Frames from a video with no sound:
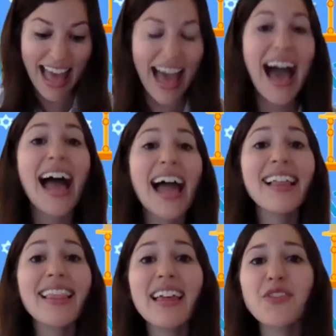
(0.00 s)
I
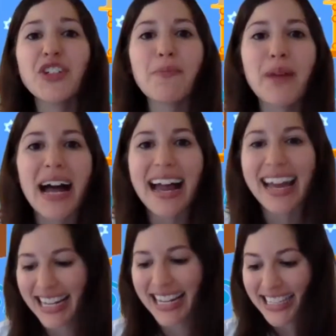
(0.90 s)
love
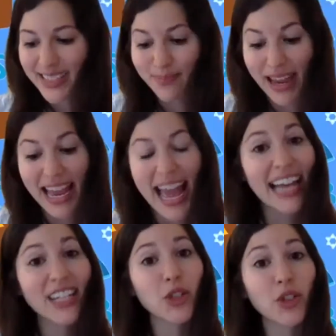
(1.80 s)
Shabbat. It's my
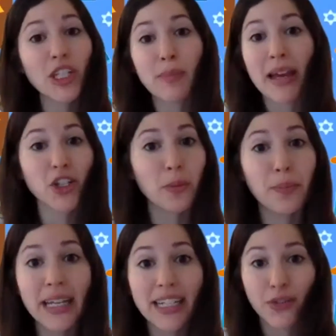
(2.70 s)
extra special
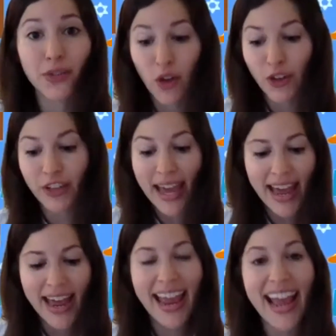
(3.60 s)
peaceful
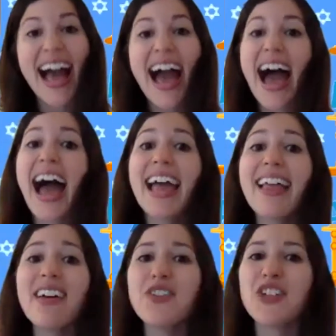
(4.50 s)
day. I
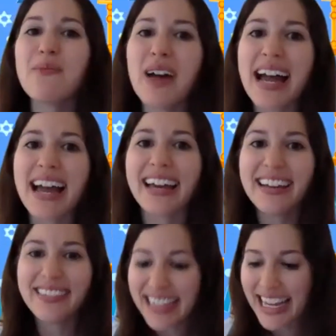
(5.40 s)
love Shabbat.
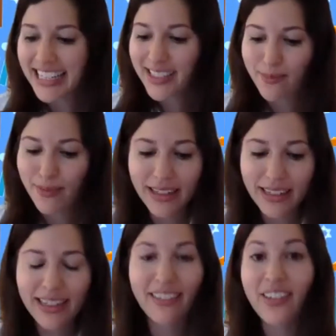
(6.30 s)
We get to
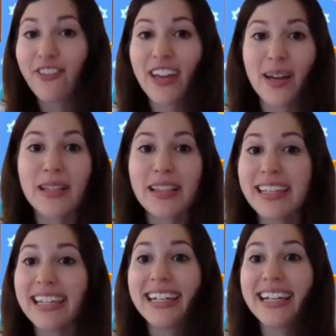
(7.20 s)
be with
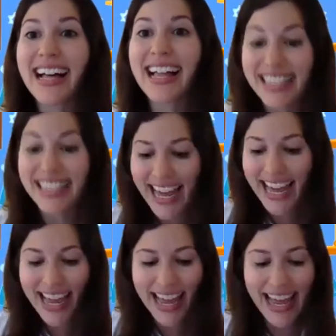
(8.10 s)
family all
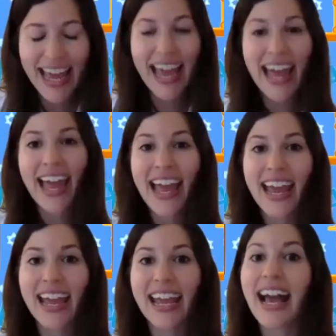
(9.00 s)

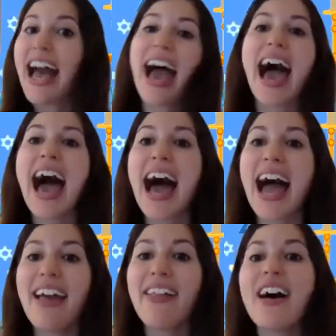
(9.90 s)
day.
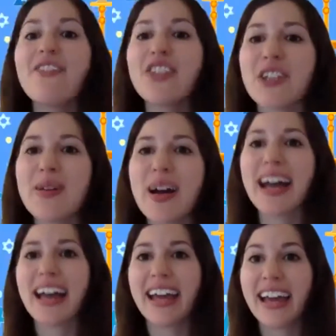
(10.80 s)
I love
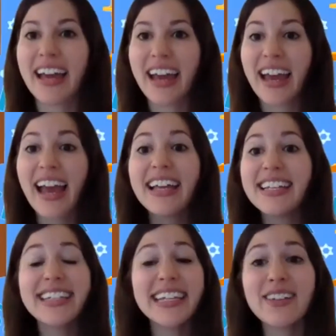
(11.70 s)
Shabbat.
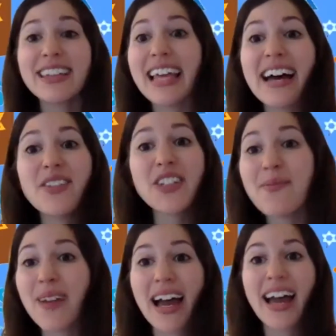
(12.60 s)
Do you love
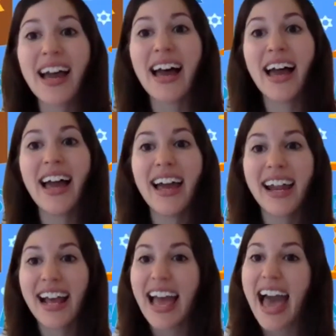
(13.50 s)

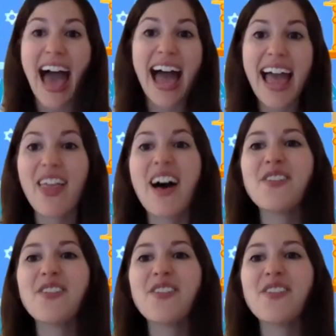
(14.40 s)
Shabbat? I love